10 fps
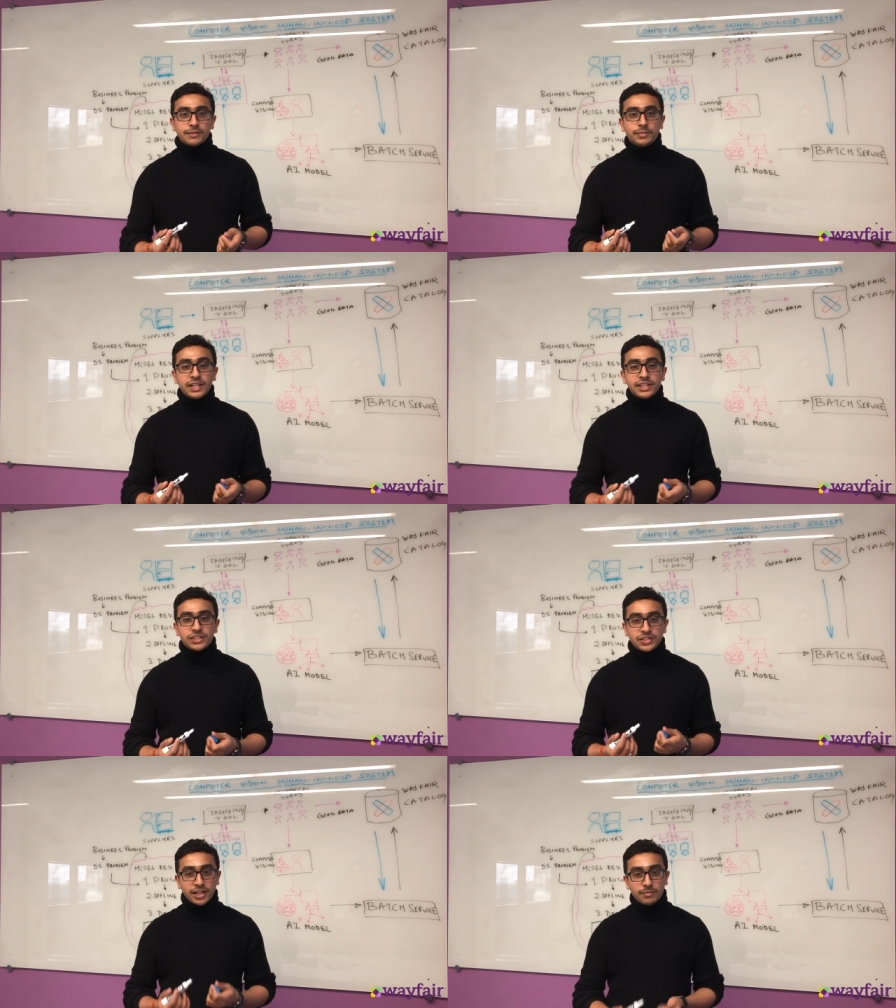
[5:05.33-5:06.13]

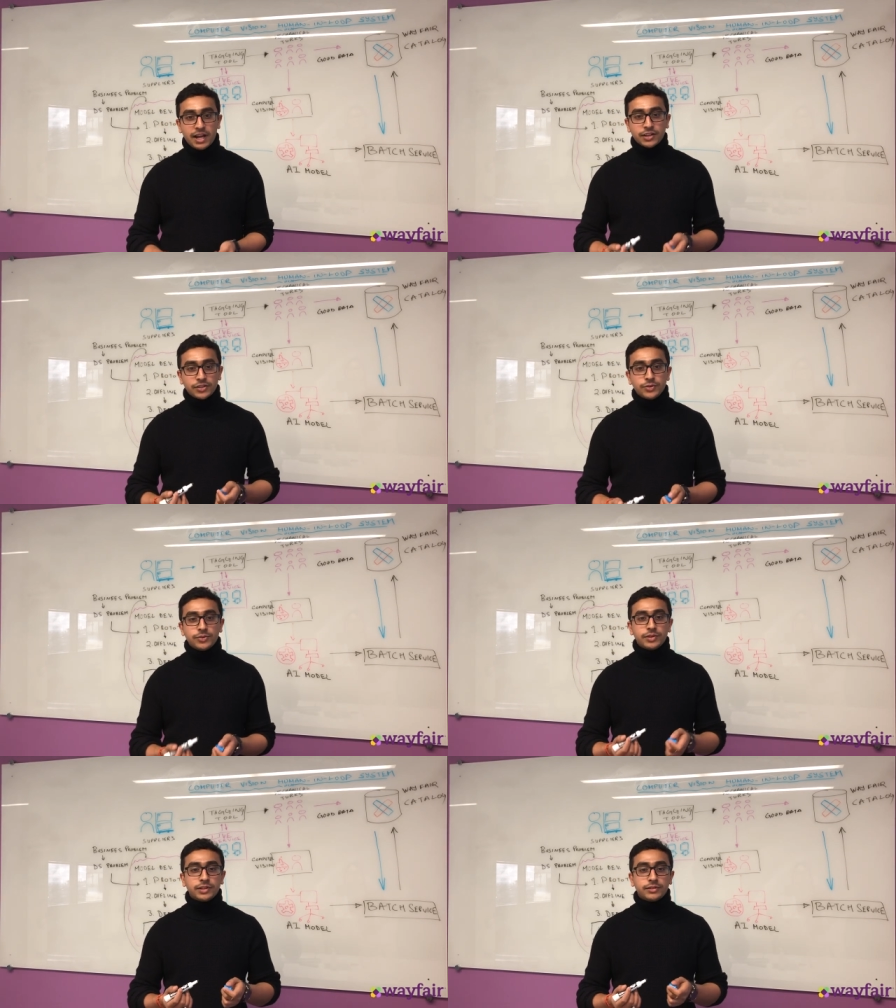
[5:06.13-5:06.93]
Please check back
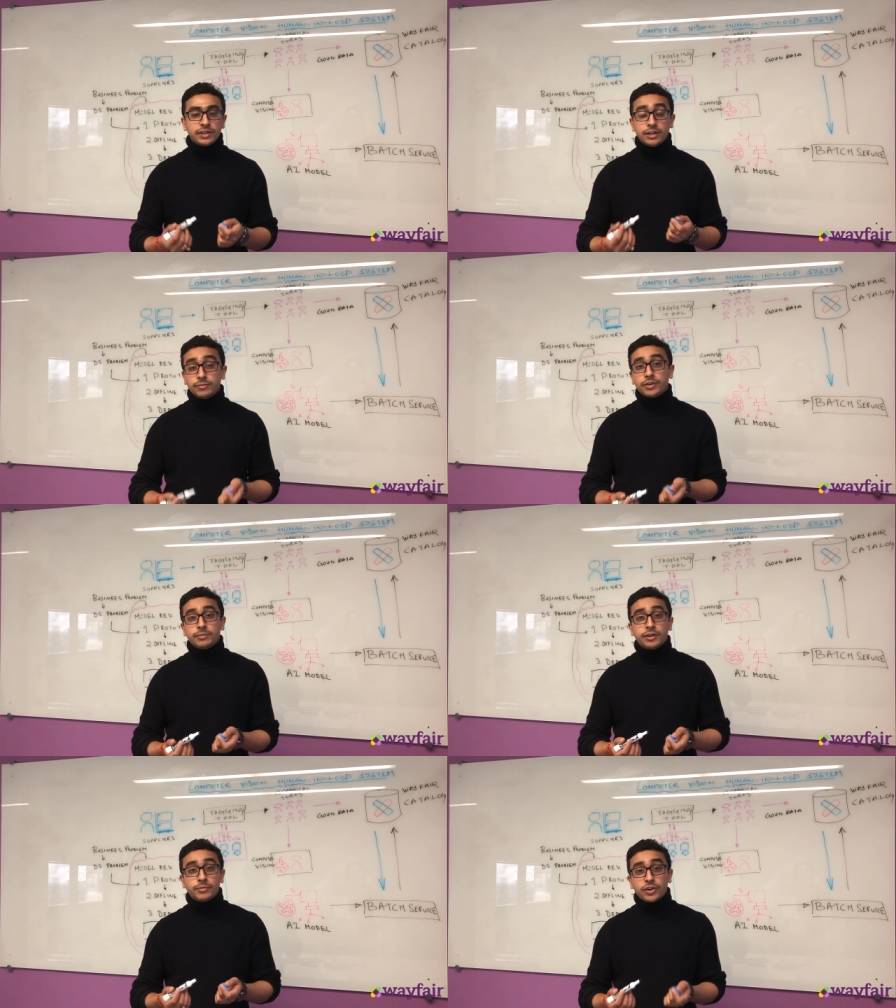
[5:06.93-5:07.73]
soon to hear more
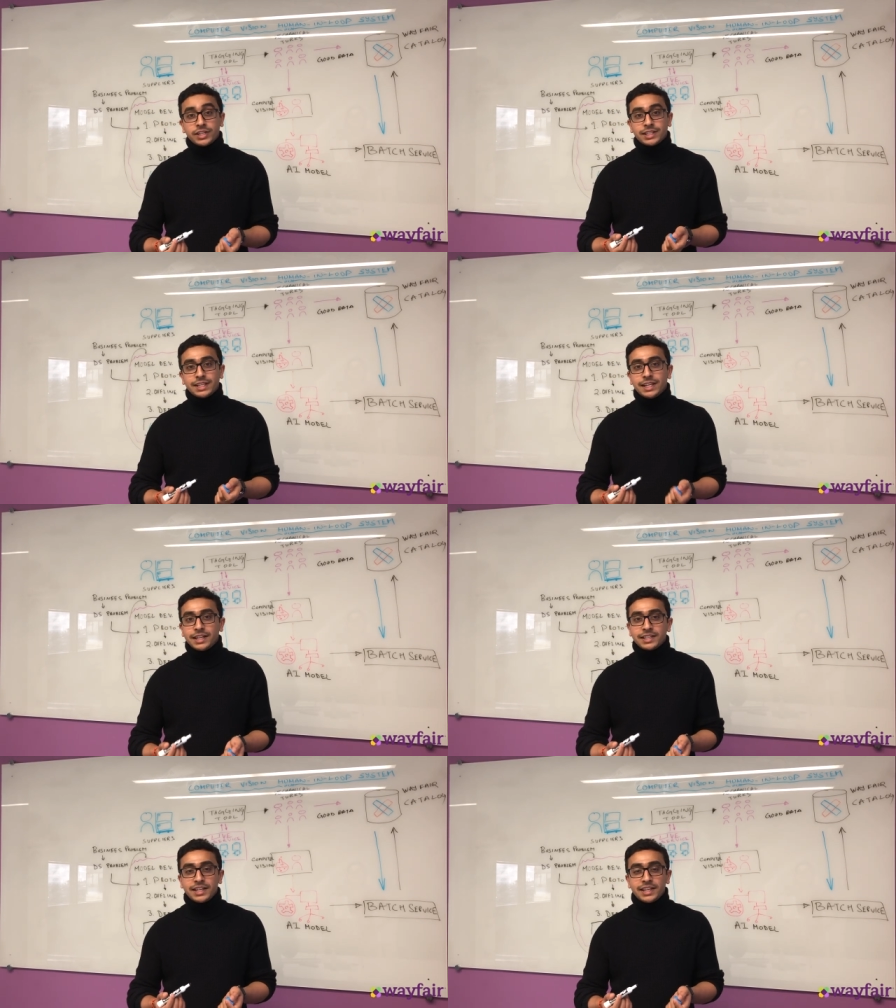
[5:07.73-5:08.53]
about projects at
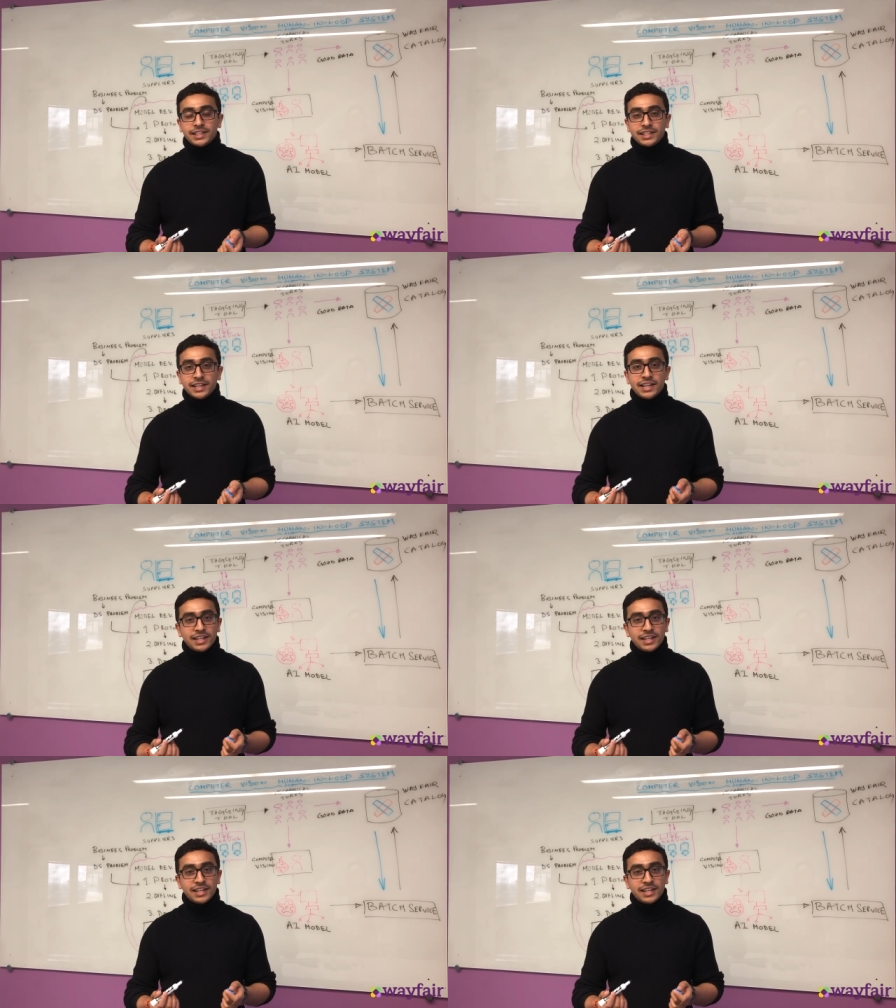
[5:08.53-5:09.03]
data science.